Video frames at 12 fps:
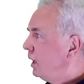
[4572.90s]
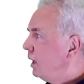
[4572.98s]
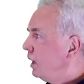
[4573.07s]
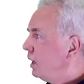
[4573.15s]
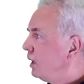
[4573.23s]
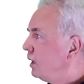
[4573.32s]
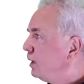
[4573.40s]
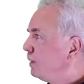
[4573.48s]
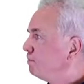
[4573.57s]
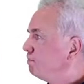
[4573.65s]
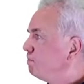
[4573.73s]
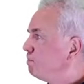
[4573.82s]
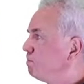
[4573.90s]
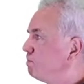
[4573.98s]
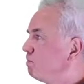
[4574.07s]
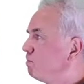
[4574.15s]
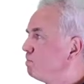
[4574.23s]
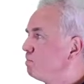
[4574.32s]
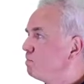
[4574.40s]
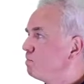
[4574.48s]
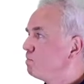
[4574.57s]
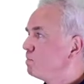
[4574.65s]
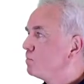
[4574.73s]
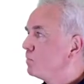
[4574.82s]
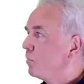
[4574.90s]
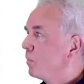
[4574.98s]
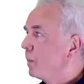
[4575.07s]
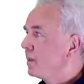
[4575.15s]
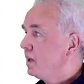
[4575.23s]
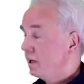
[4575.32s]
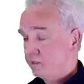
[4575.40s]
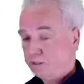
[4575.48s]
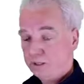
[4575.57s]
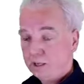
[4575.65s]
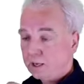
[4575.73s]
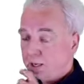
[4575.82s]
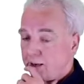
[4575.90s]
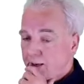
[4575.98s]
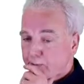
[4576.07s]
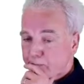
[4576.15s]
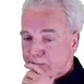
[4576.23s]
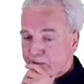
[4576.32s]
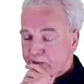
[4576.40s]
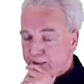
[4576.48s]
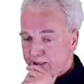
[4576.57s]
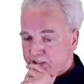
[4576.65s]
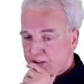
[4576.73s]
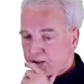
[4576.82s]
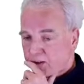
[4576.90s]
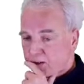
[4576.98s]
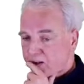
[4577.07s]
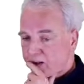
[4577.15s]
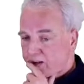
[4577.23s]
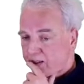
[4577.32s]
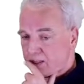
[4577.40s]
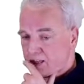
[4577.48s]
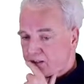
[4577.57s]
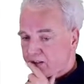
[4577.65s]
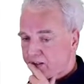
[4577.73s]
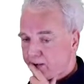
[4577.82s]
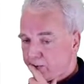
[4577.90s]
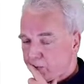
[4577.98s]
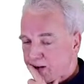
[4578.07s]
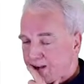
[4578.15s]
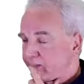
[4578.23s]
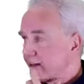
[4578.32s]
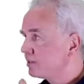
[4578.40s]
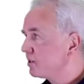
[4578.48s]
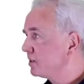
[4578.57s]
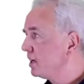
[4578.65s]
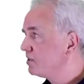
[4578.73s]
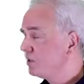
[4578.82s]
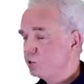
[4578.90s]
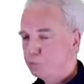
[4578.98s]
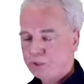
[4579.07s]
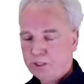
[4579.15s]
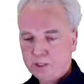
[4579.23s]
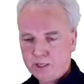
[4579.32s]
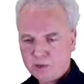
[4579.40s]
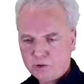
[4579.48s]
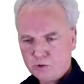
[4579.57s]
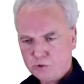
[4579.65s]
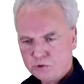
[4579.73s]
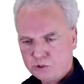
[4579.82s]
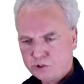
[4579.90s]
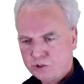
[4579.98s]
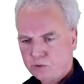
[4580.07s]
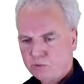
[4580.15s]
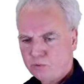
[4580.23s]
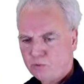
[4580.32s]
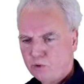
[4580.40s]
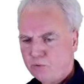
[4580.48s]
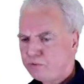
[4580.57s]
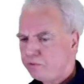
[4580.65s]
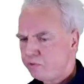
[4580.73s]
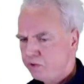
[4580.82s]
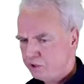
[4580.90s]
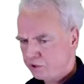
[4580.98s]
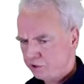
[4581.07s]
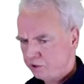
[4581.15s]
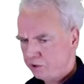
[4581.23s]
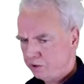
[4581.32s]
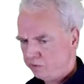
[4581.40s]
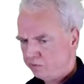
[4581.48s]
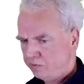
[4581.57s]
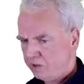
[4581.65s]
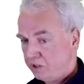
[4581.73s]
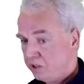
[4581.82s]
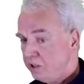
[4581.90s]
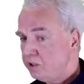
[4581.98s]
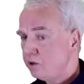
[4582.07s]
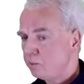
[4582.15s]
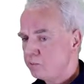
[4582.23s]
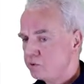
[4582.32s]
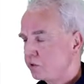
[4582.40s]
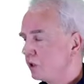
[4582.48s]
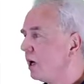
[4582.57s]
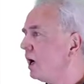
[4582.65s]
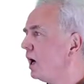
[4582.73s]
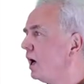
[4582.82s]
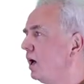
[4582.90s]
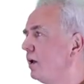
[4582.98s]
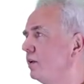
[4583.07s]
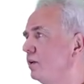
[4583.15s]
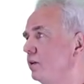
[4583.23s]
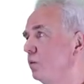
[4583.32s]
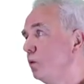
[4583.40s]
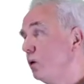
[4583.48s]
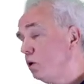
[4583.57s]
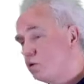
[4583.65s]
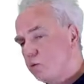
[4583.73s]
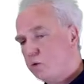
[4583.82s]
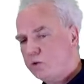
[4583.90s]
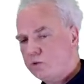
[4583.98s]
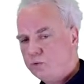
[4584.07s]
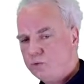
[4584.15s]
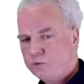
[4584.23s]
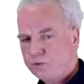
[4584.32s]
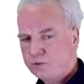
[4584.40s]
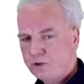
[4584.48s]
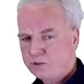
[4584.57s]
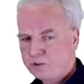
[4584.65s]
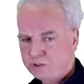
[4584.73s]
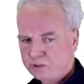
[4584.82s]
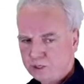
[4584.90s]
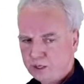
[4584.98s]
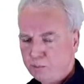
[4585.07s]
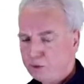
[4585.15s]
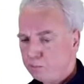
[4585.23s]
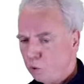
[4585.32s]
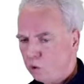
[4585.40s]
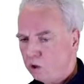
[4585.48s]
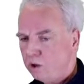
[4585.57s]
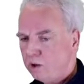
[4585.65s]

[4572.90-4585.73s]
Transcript: Um, yes. Um, there's another uh, thing. Uh, we have an exercise this week that uses a, a feature of enums, and we also want to say a bit more